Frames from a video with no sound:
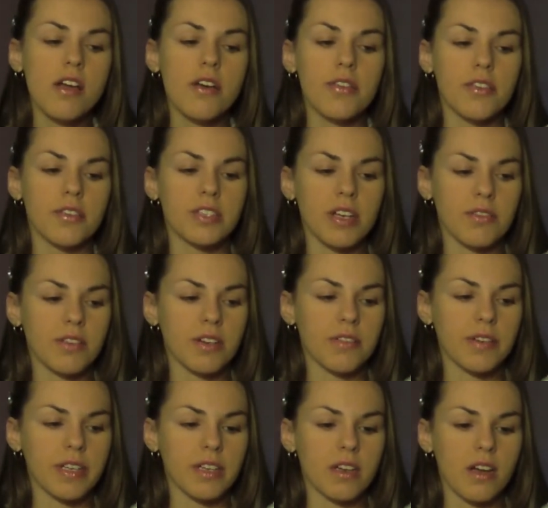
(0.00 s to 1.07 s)
They're
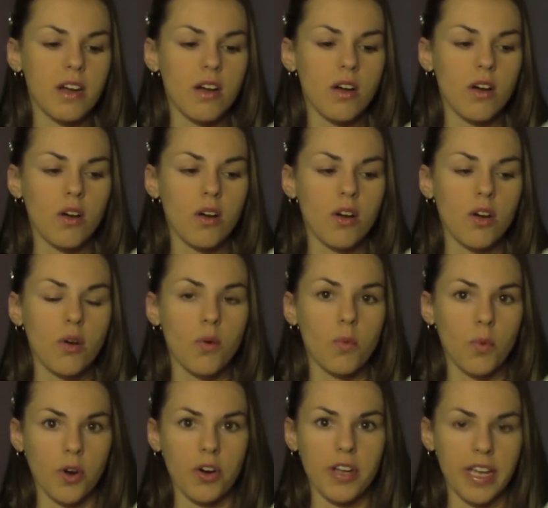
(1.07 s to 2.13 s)
definitely
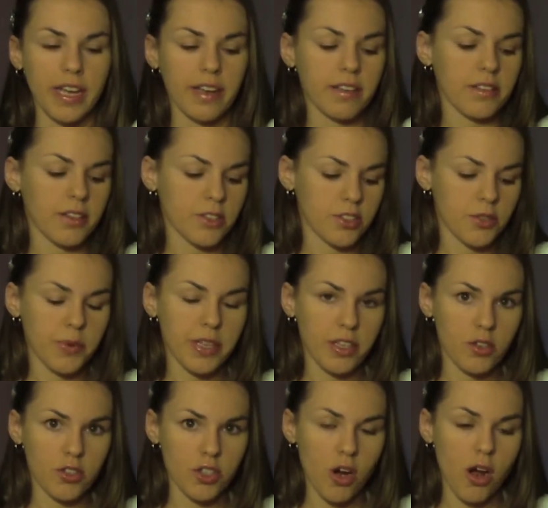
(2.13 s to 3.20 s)
working. They're doing
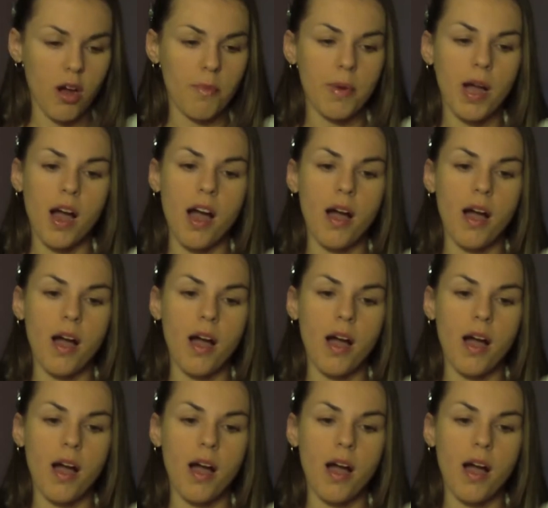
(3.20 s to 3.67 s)
their job.